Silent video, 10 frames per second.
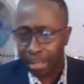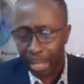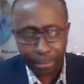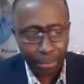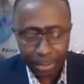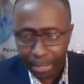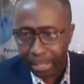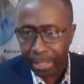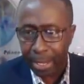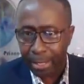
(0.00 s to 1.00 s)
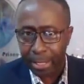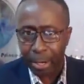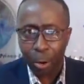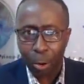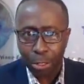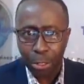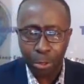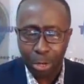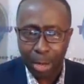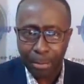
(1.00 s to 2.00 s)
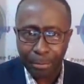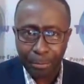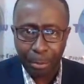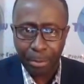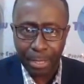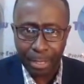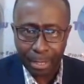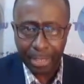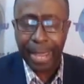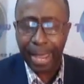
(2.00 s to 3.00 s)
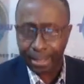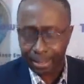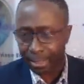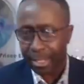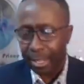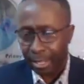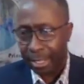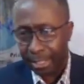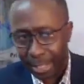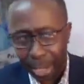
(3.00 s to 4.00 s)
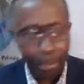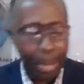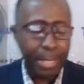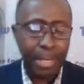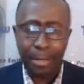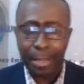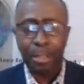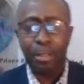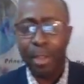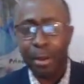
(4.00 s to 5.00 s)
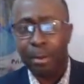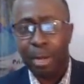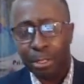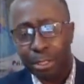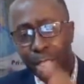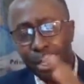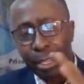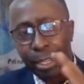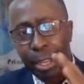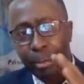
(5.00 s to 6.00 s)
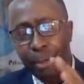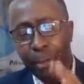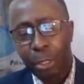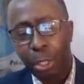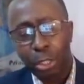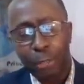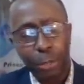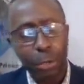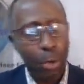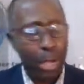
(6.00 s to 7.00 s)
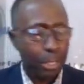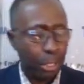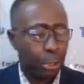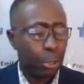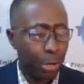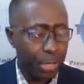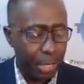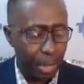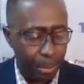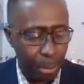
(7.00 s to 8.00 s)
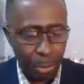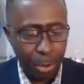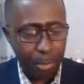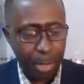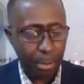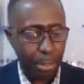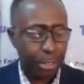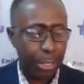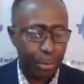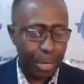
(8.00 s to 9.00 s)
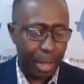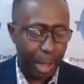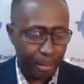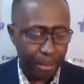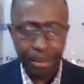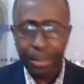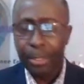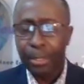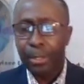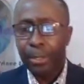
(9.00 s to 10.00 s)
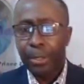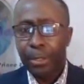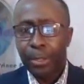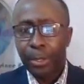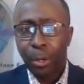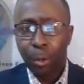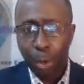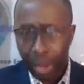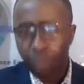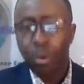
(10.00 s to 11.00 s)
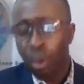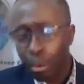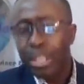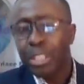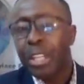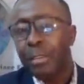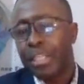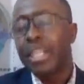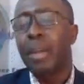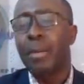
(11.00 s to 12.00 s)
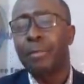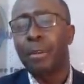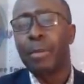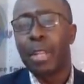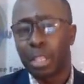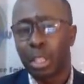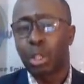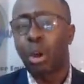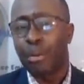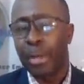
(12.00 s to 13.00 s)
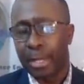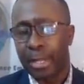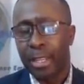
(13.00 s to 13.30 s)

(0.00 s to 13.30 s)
thanks for saying that the audio coming from the guest is now better. Thank you very much. But for those of you who are just joining the program now, just a recap, we will be shifting away from this topic